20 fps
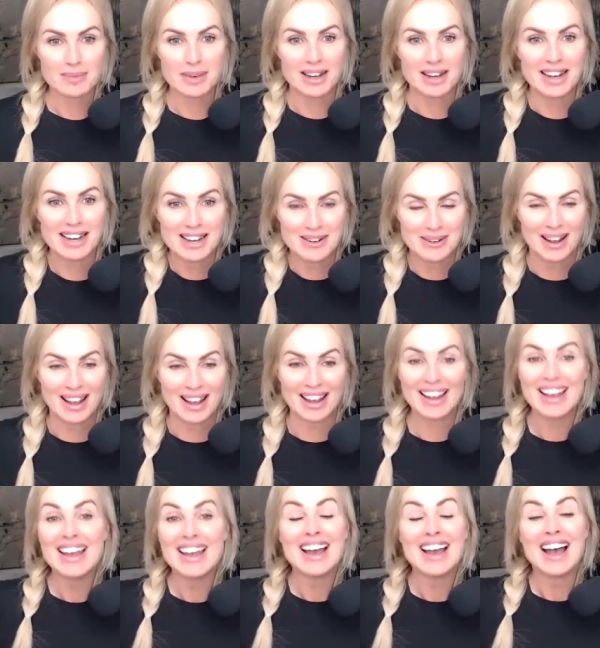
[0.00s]
But
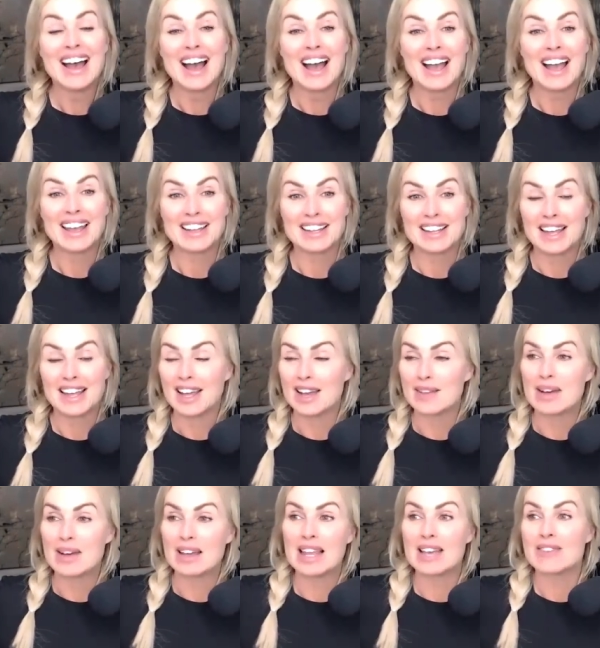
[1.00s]
anyway, it,
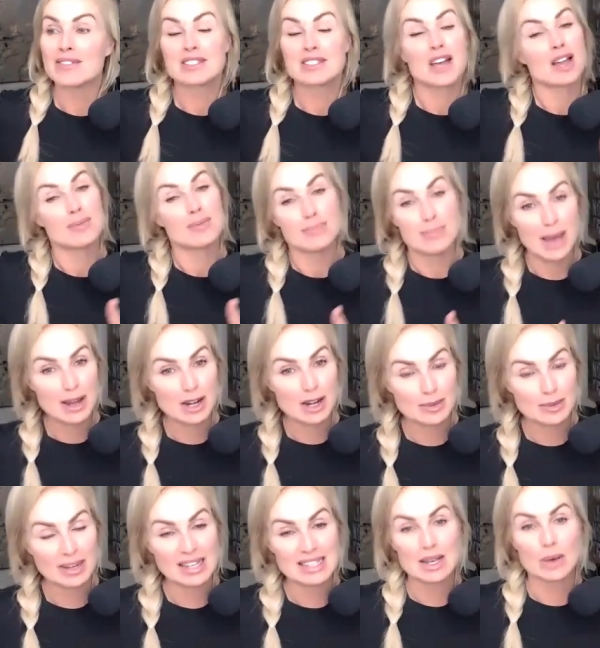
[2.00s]
my life has gotten
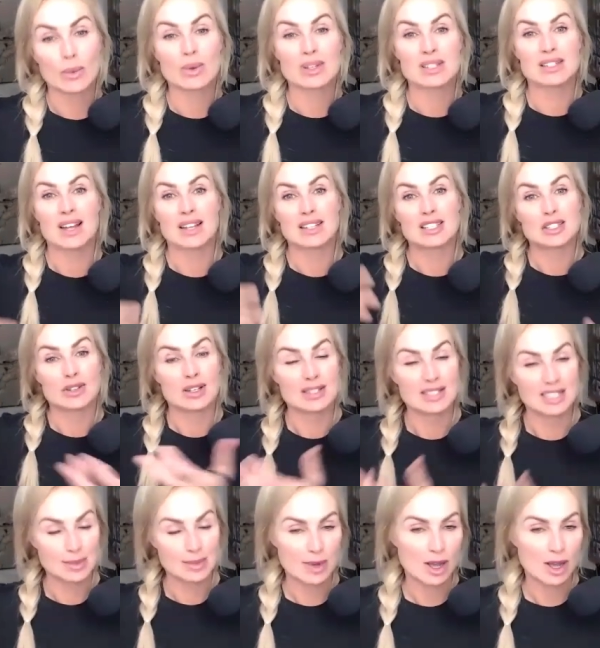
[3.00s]
better because I was not
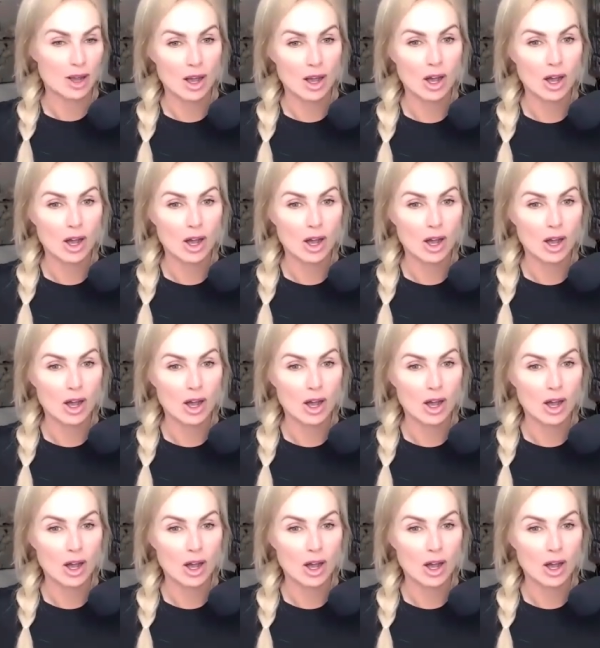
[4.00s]
stressing about,